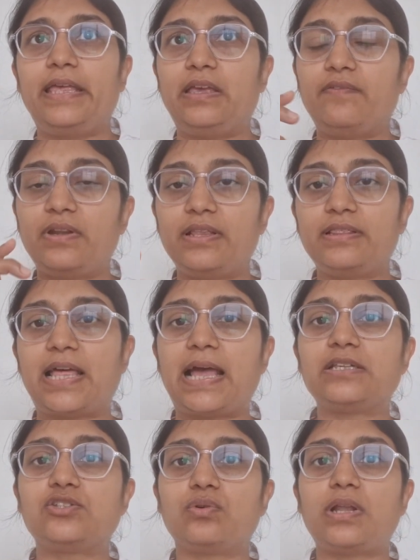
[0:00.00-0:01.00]
even in
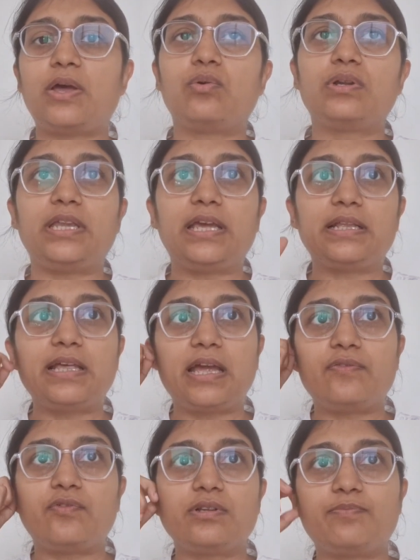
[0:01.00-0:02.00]
that zone, I would take the
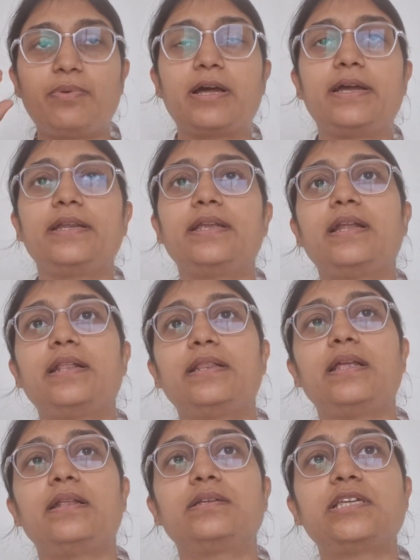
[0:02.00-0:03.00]
headphone, plug it in,
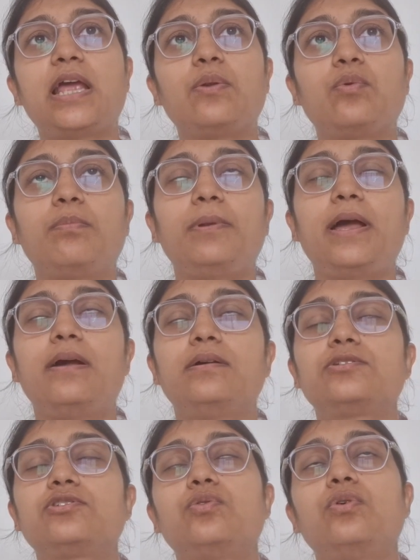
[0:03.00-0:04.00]
and then the chant would
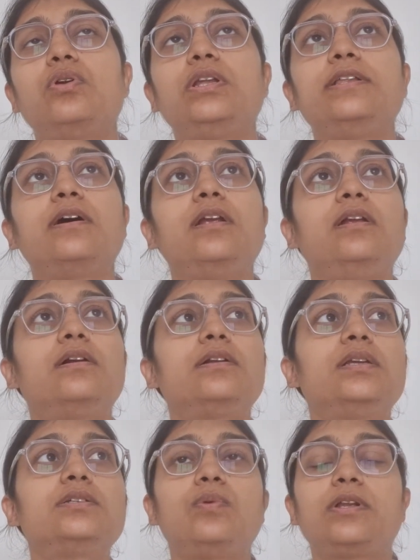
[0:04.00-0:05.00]
play. Slowly the
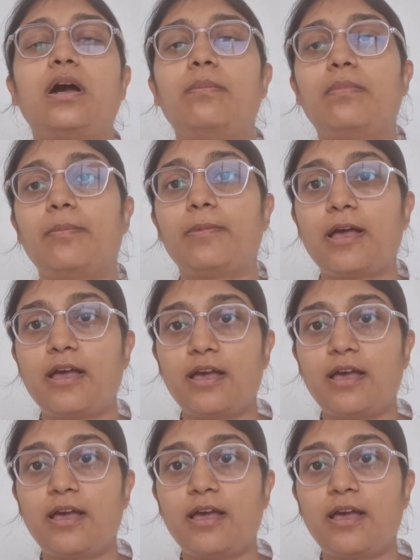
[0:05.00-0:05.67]
alertness will come up.